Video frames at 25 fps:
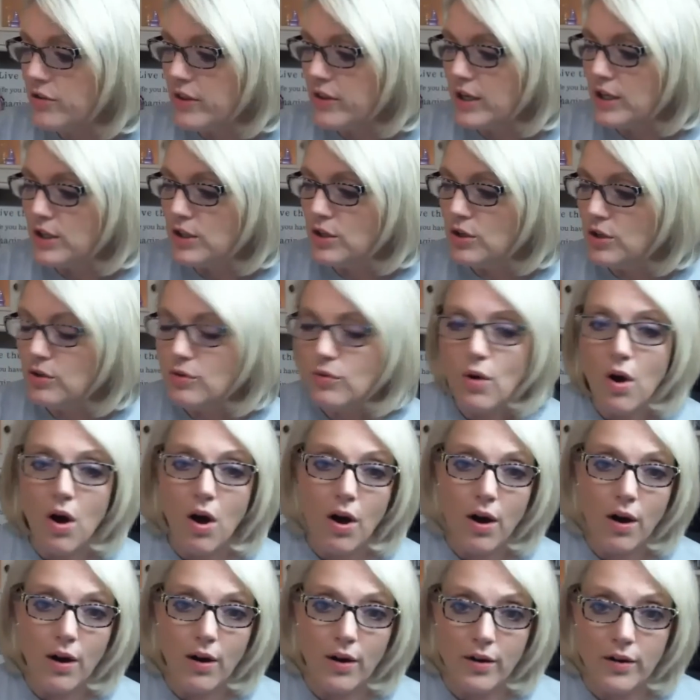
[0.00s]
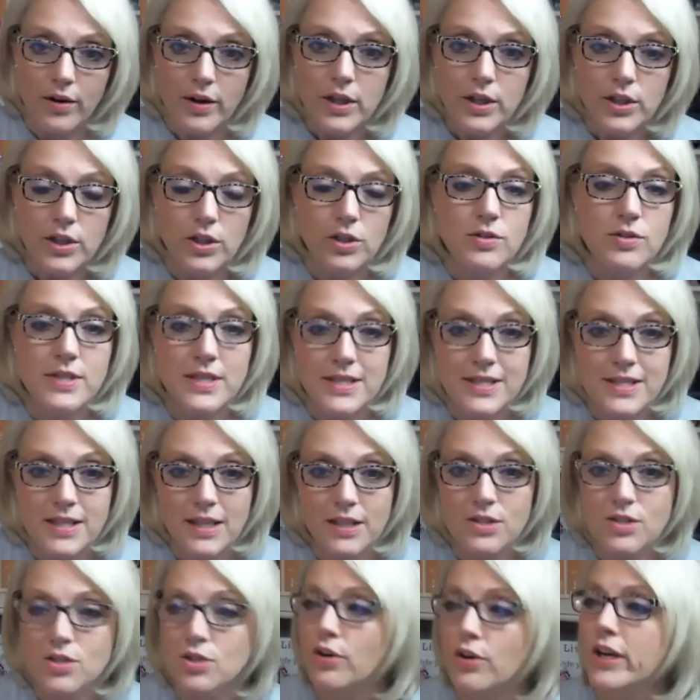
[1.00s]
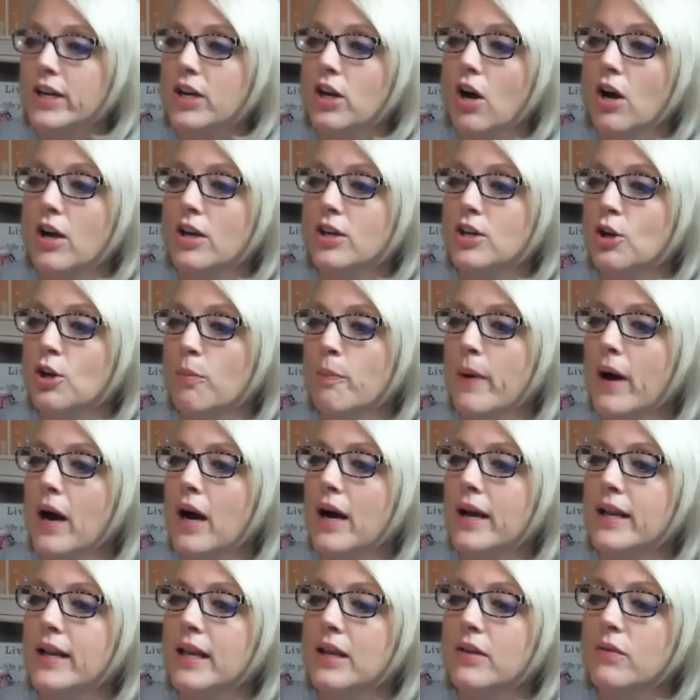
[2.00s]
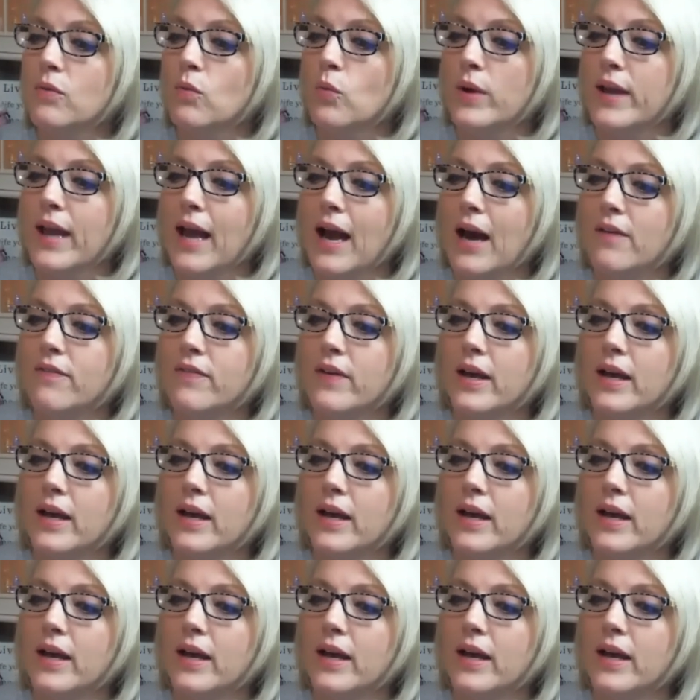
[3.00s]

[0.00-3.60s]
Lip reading: that you are using sunscreen on your body. We have